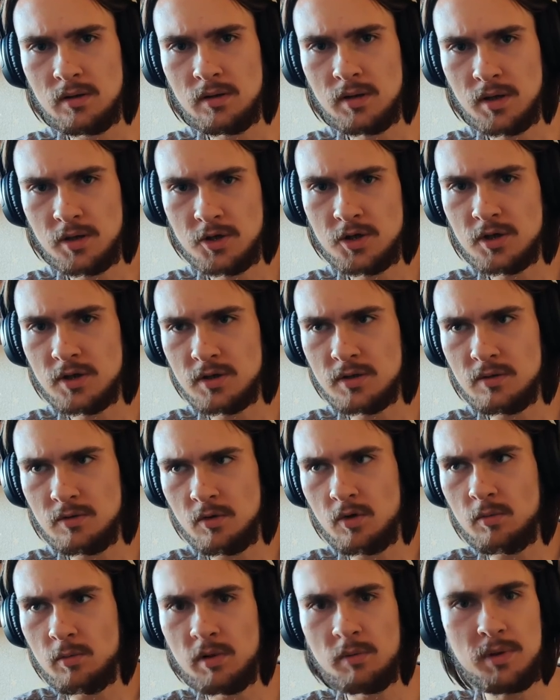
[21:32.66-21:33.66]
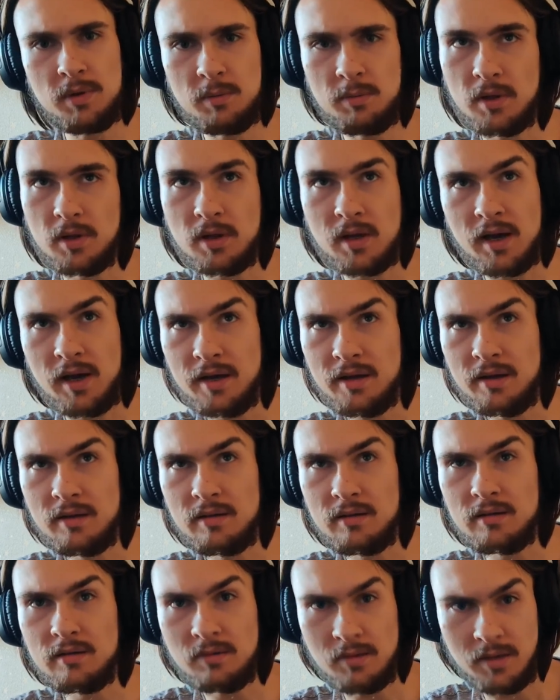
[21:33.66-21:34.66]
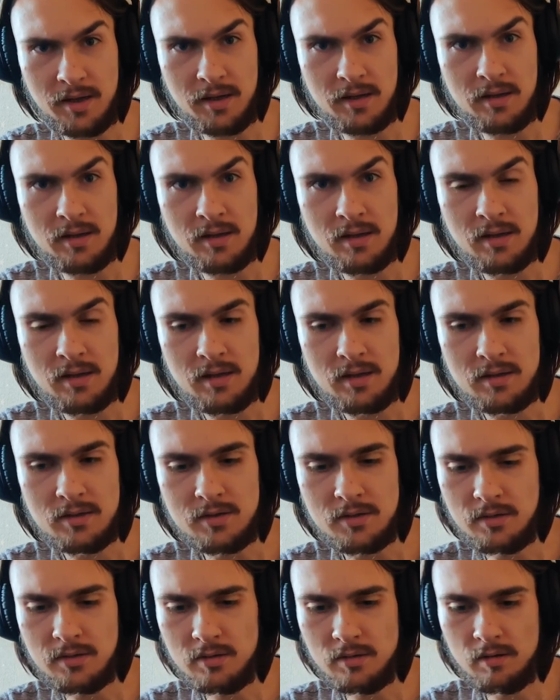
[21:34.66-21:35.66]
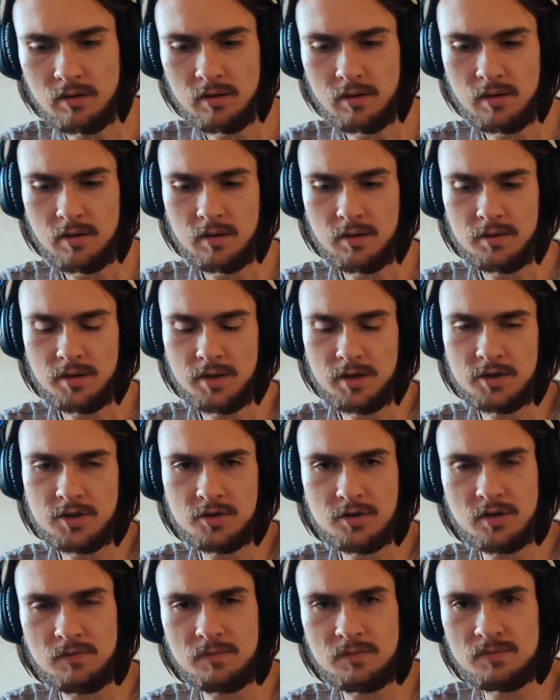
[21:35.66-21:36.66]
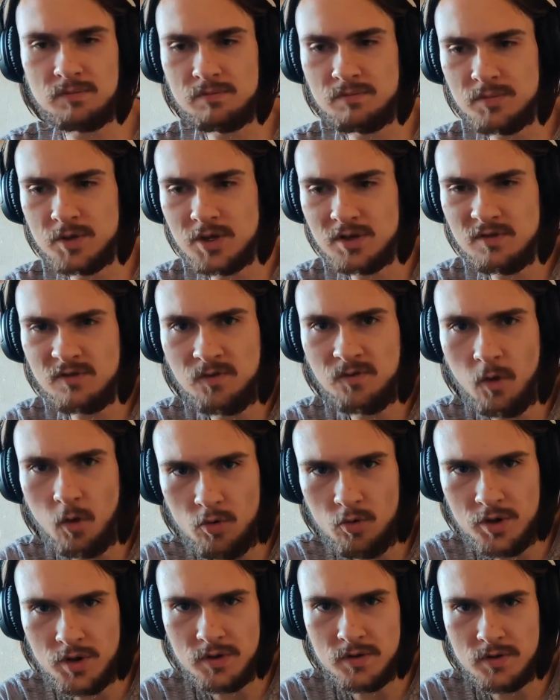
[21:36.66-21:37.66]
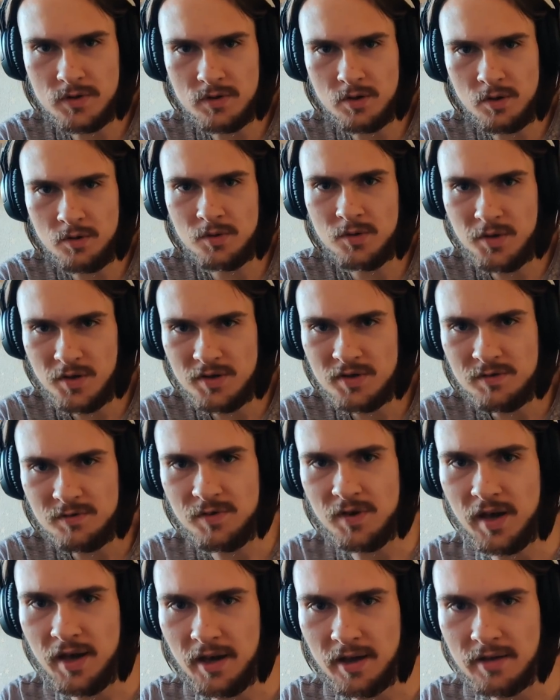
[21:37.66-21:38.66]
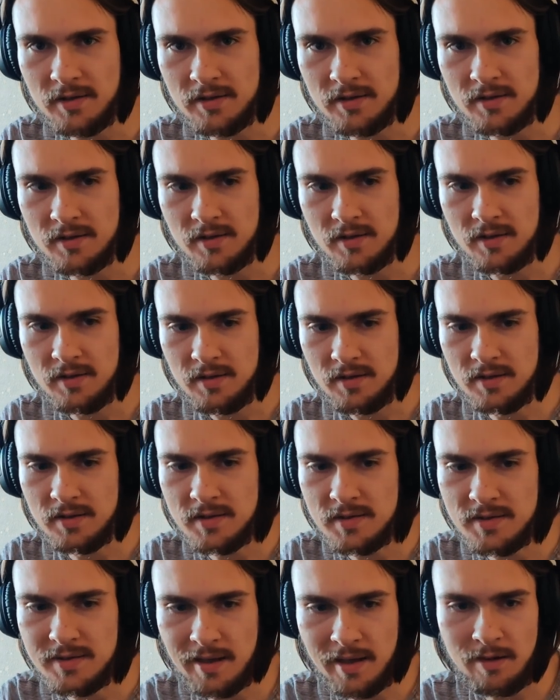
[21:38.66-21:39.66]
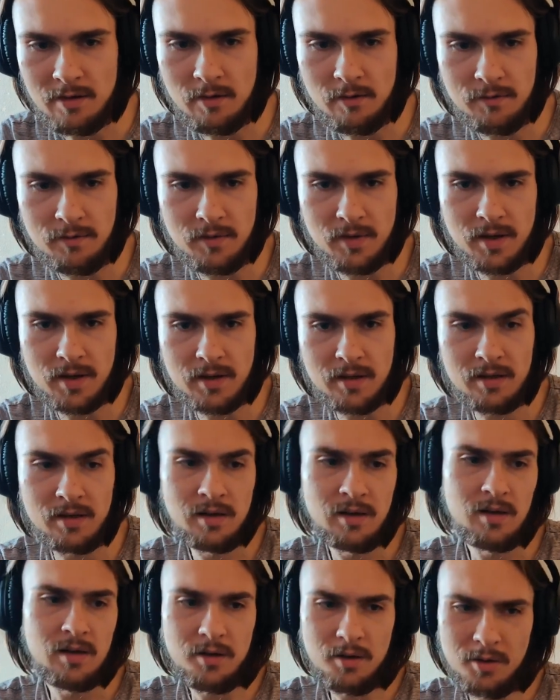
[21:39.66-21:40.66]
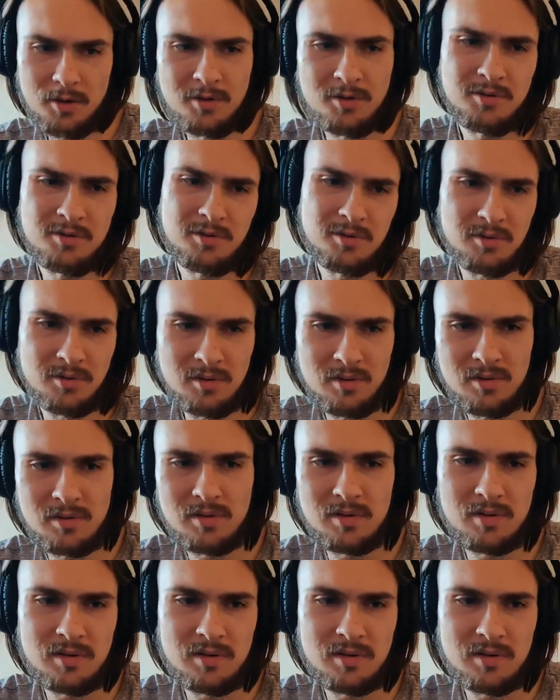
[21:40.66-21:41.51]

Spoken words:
they just normal people, kinda, alright? So, they should have just focused on this fact instead of like, ooh,